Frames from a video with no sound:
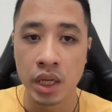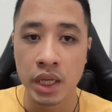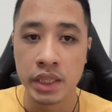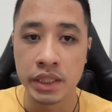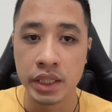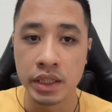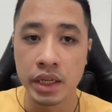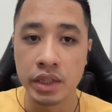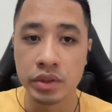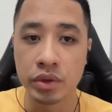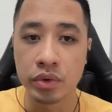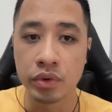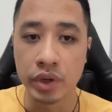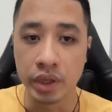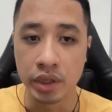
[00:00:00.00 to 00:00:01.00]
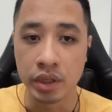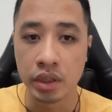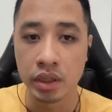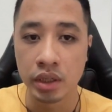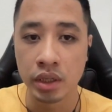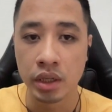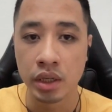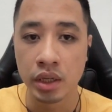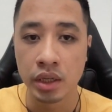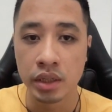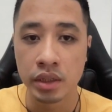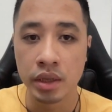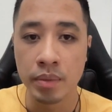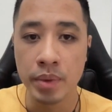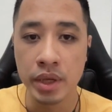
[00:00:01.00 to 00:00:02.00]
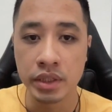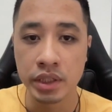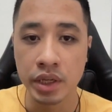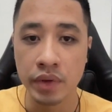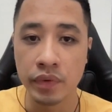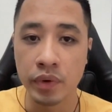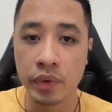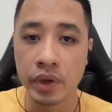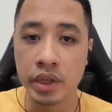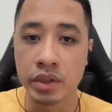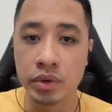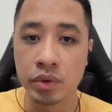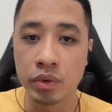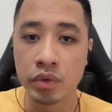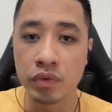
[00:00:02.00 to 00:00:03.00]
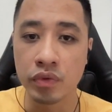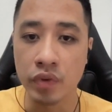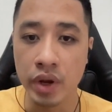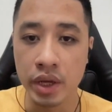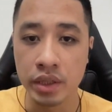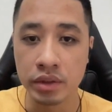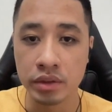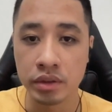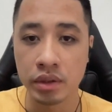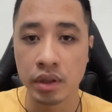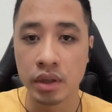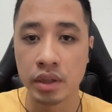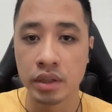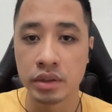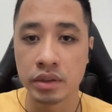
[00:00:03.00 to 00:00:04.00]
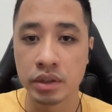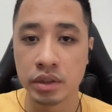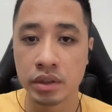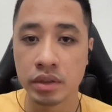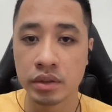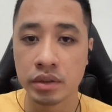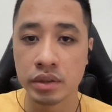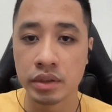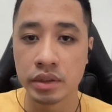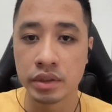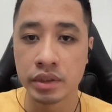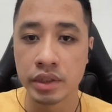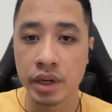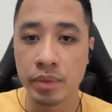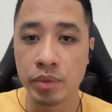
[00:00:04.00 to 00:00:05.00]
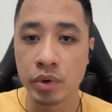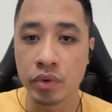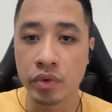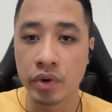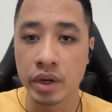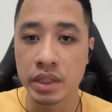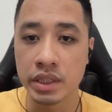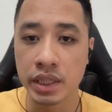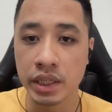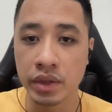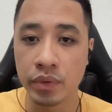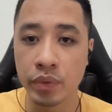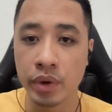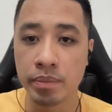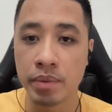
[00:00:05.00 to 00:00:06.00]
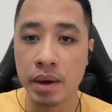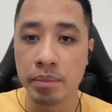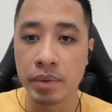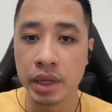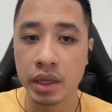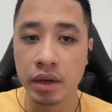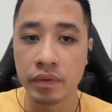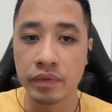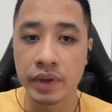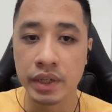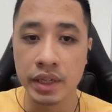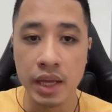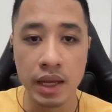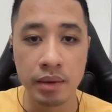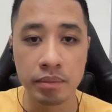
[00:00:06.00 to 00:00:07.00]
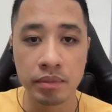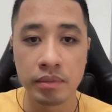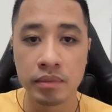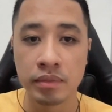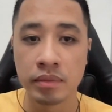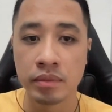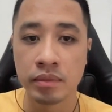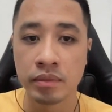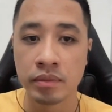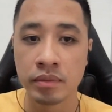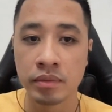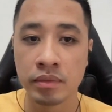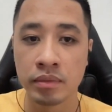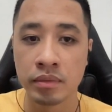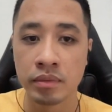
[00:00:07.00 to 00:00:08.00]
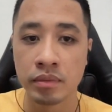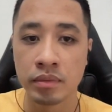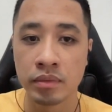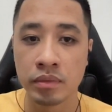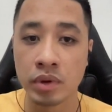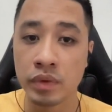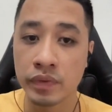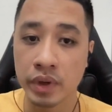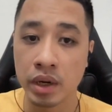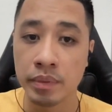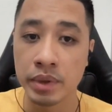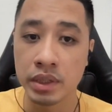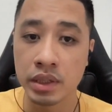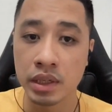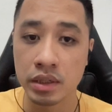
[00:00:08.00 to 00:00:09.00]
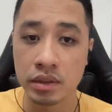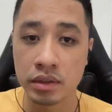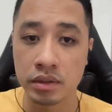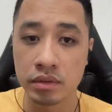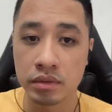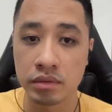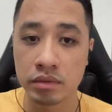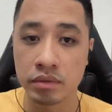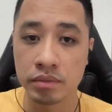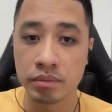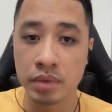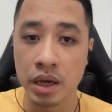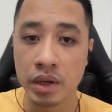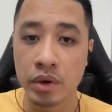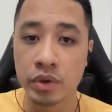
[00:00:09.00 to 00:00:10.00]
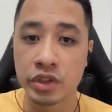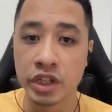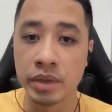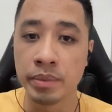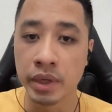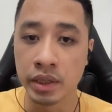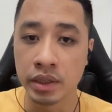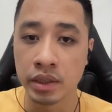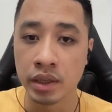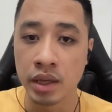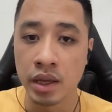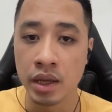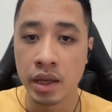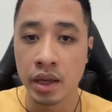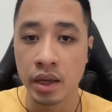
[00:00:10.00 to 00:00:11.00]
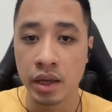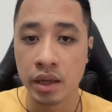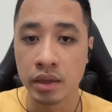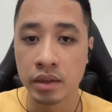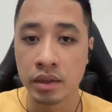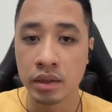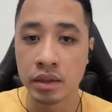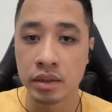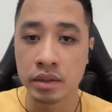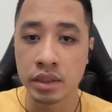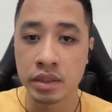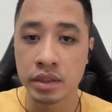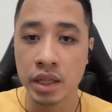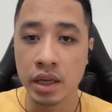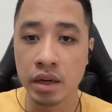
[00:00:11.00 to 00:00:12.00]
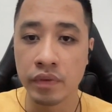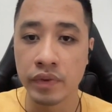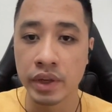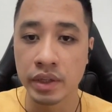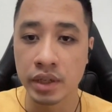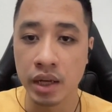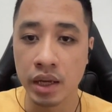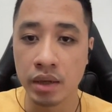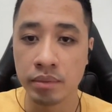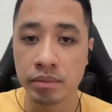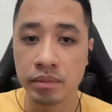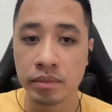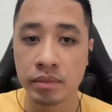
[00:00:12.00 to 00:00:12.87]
Signatory. The main signatories include France, the Democratic Republic of Vietnam, North Vietnamese led by Ho Chi Minh, and the State of Vietnam,